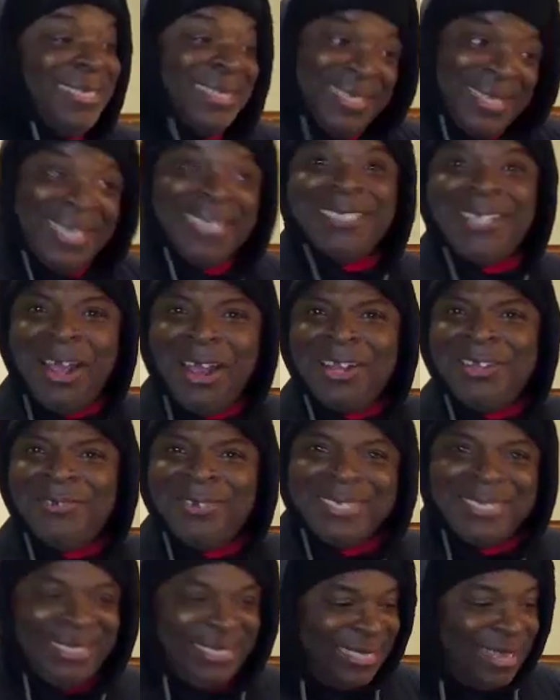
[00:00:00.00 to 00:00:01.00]
six
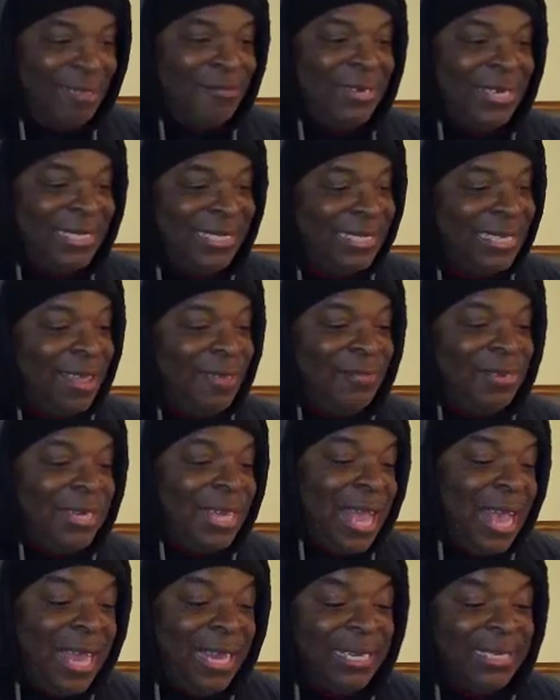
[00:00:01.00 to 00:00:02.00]
hundred seventy-seven
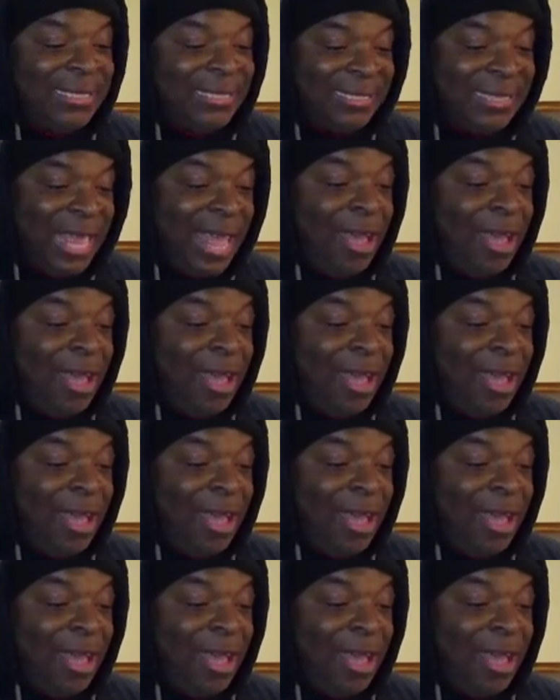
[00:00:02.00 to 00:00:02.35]
dollars.